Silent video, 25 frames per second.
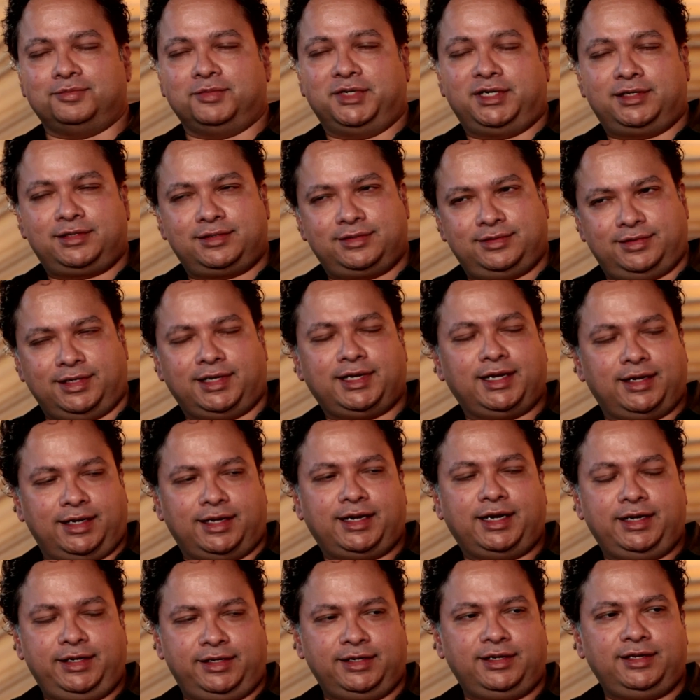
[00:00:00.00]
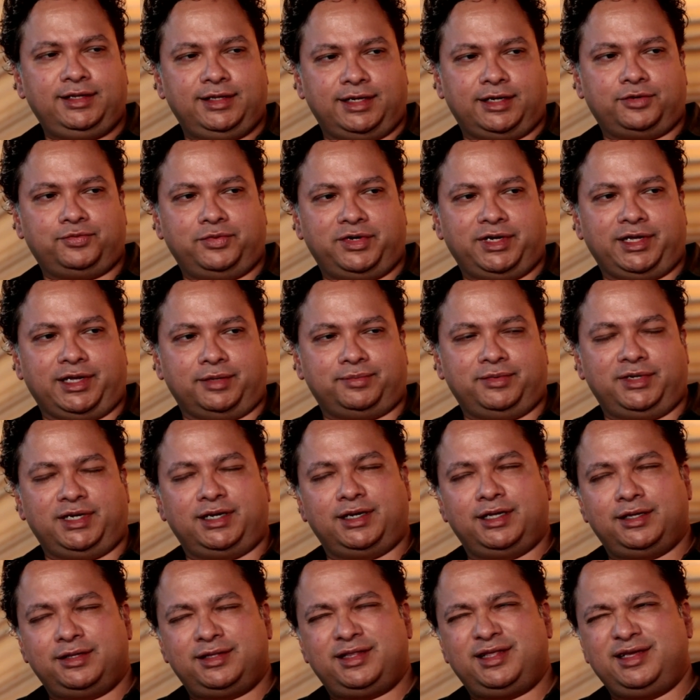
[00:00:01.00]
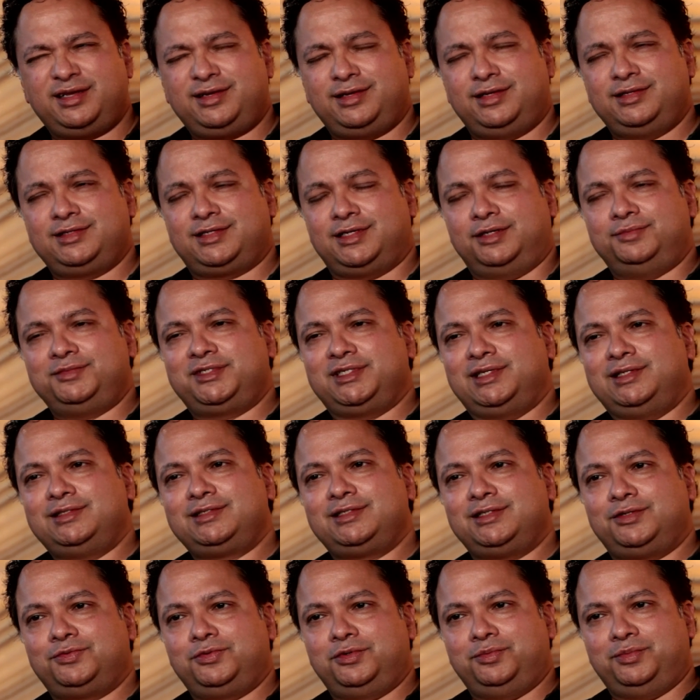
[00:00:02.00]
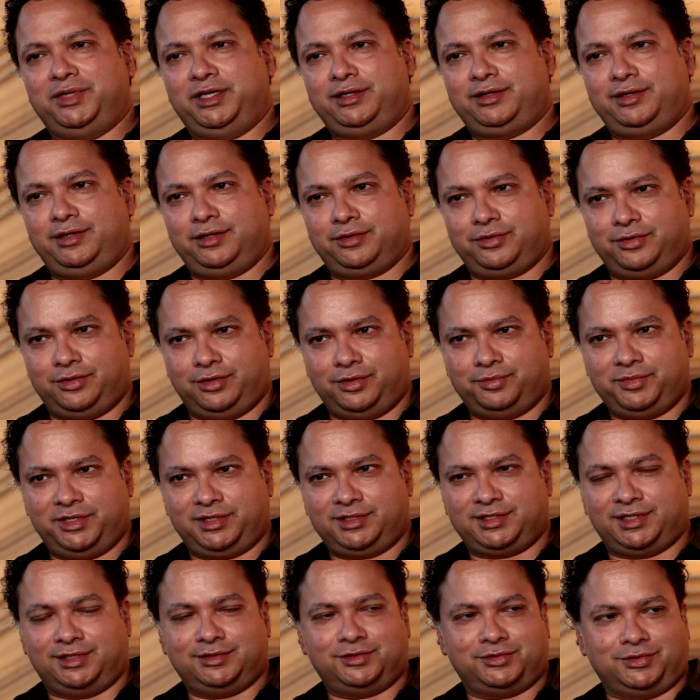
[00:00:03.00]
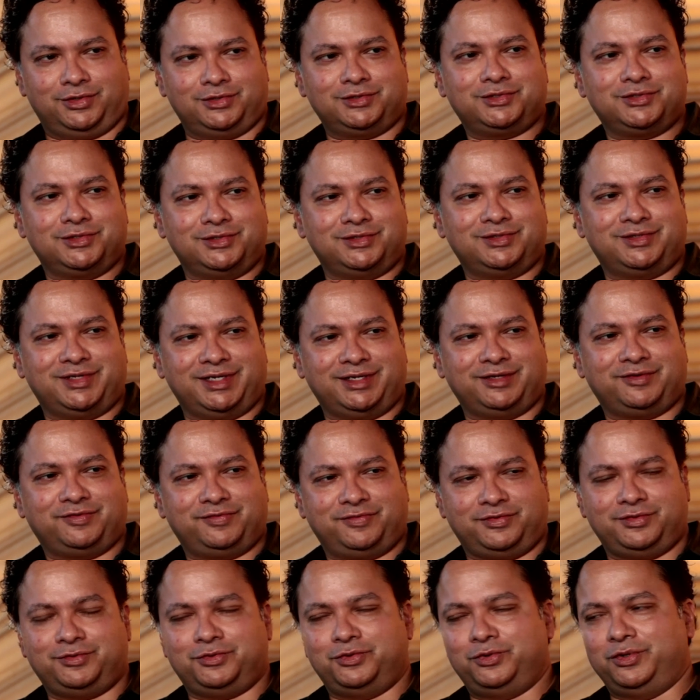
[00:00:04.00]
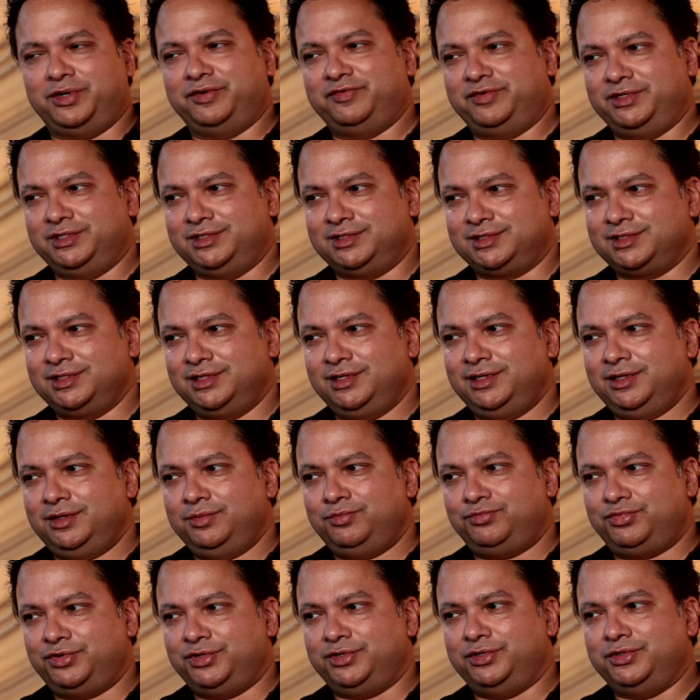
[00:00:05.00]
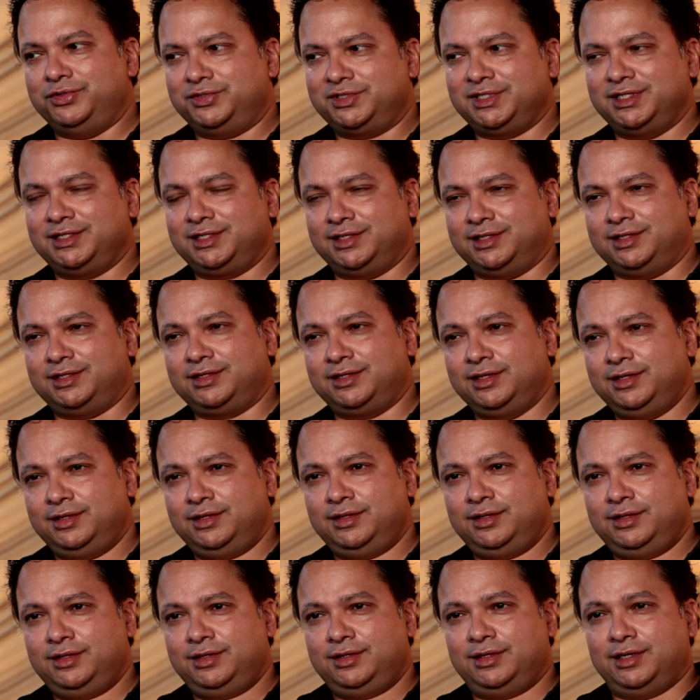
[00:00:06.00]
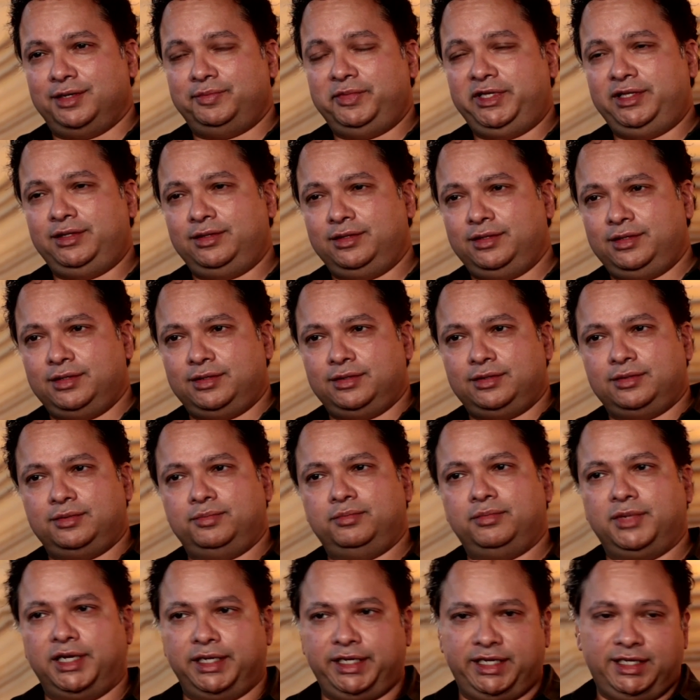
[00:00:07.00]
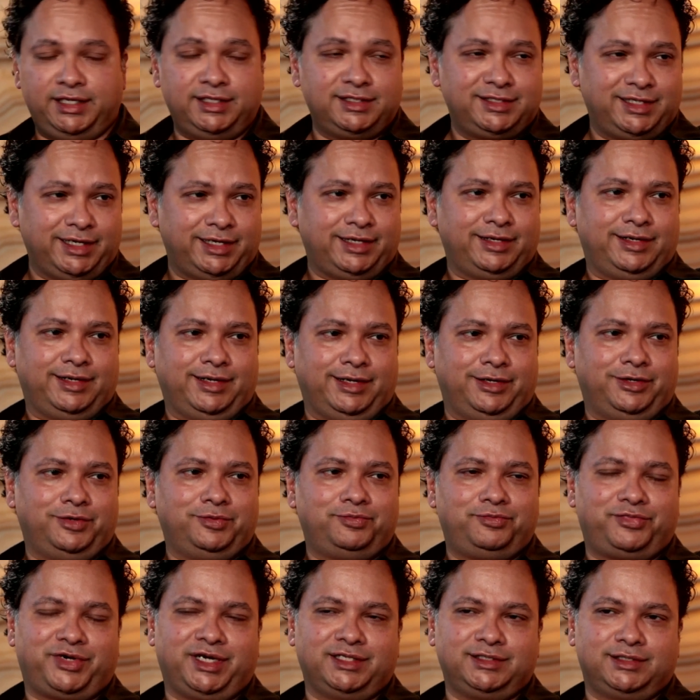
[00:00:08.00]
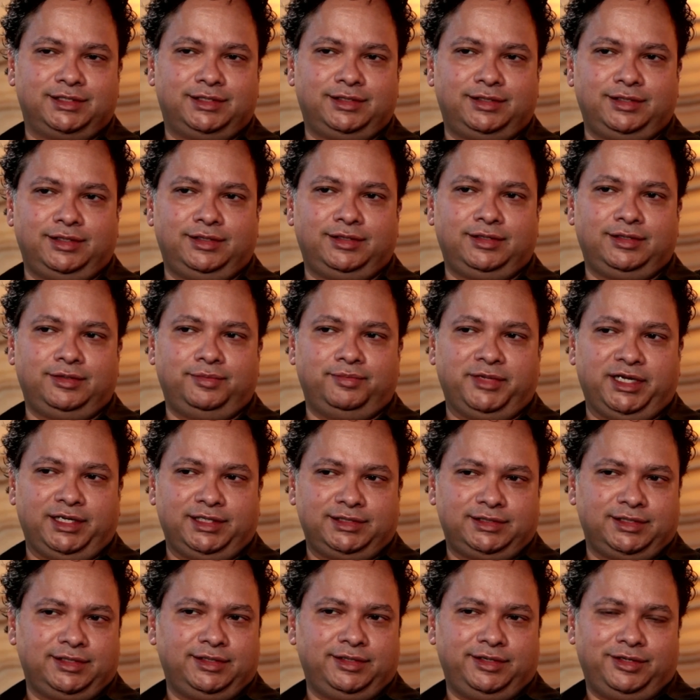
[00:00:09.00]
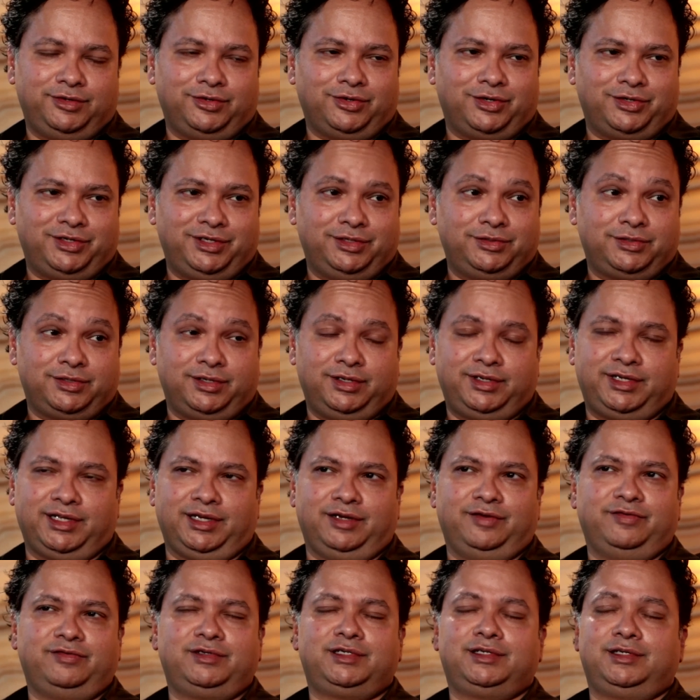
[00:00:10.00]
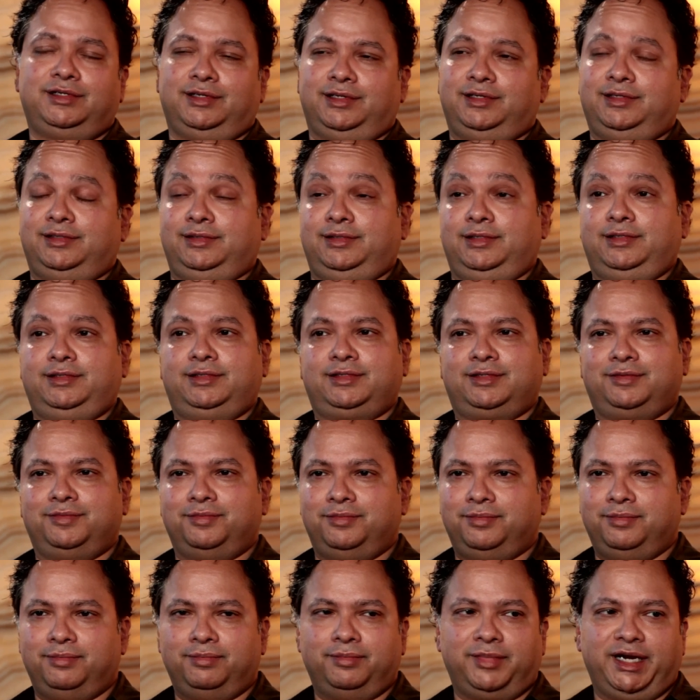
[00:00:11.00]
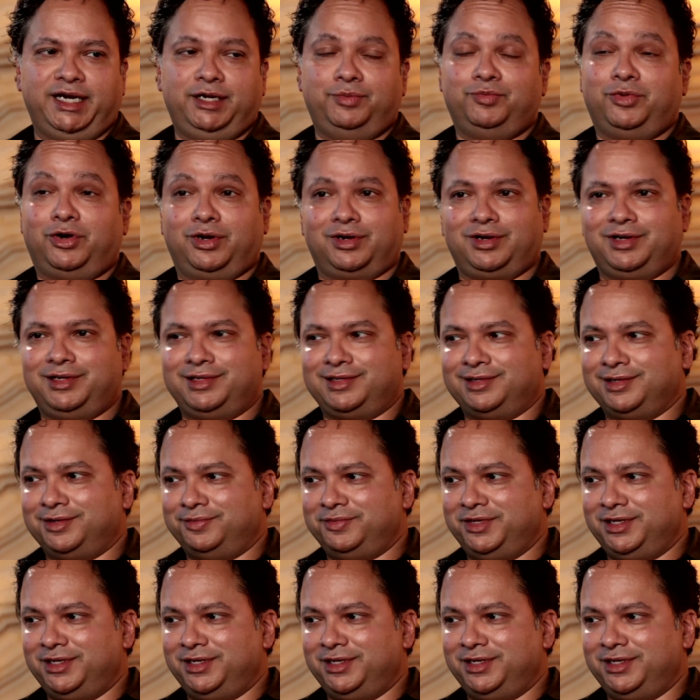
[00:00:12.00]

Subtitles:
But ideally that would happen, and I think in some sense it would make economic sense also, right? For whoever's producing it. I mean, the monies that are now present in the mass Indian audience on television are just mind-boggling. Right.